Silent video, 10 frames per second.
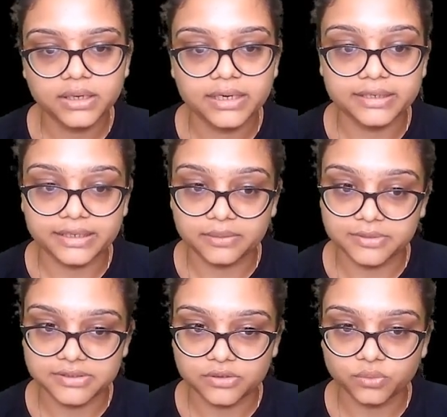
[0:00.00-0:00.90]
It can be
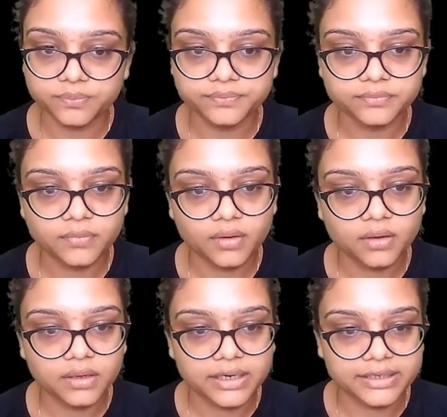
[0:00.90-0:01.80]
0,
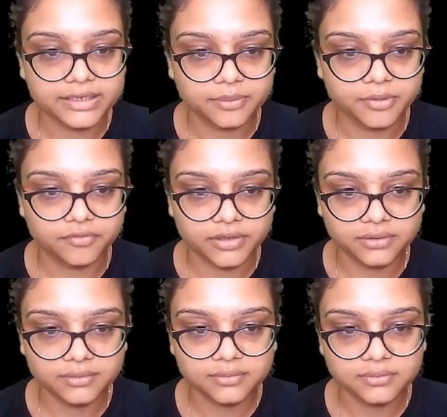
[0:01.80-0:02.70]
it can be
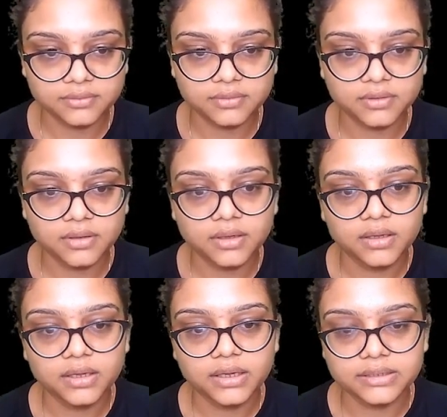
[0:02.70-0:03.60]
1,
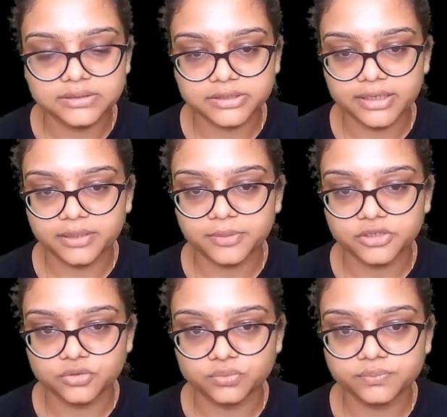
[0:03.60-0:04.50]
it can be
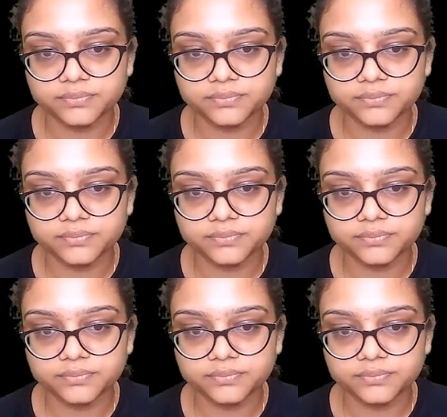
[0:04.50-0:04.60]
2.